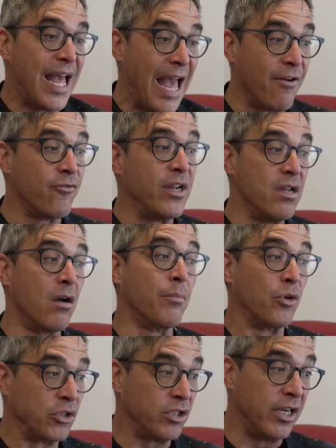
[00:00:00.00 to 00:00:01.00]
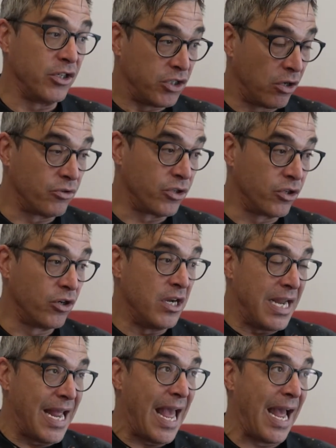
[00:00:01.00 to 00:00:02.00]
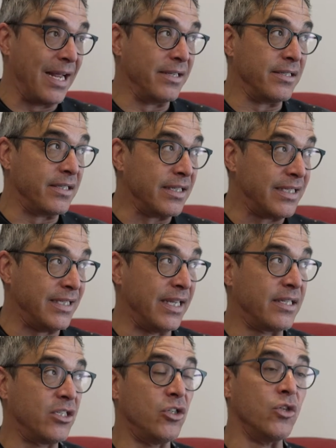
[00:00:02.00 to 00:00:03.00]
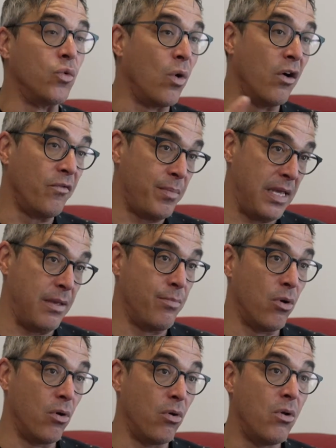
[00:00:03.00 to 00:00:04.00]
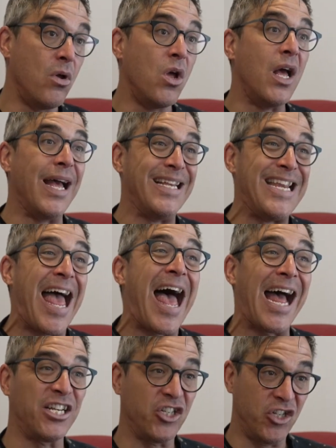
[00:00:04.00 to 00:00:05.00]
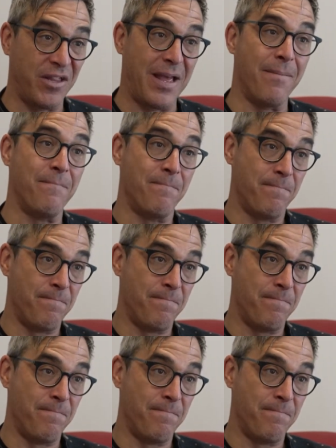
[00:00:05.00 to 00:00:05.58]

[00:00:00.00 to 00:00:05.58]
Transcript: Every young person at shelter has six to 12 people attached to them